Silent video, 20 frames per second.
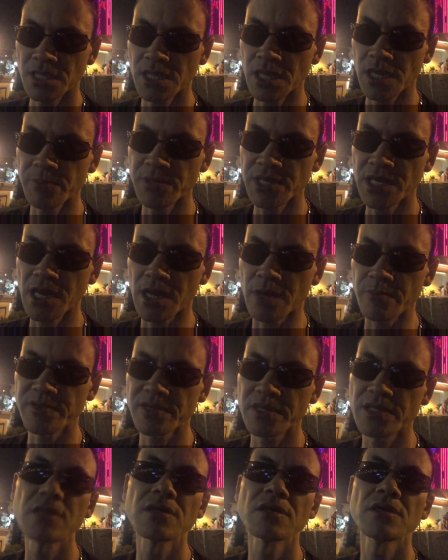coming up.
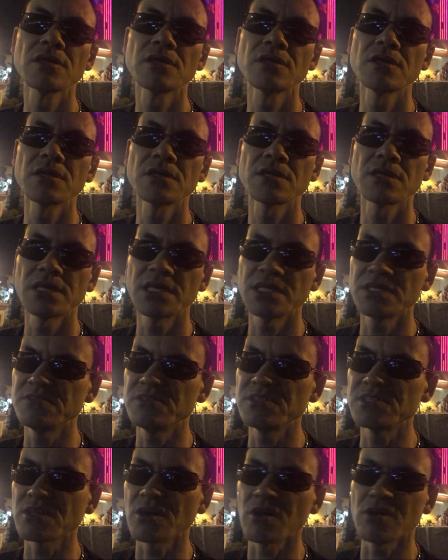You
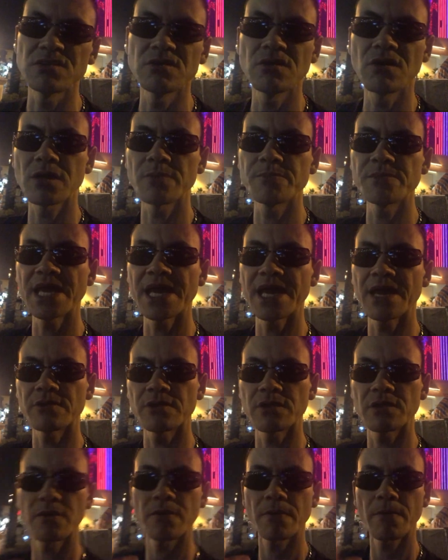just gotta knock them
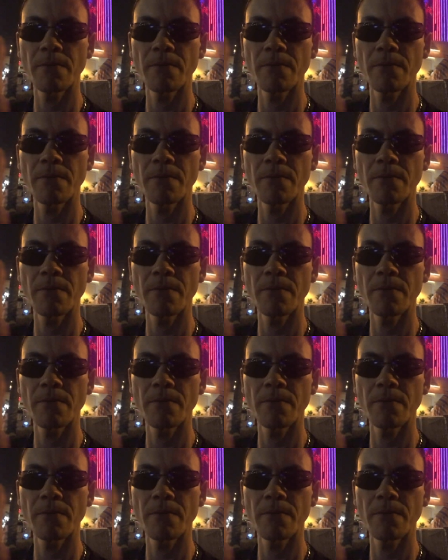down.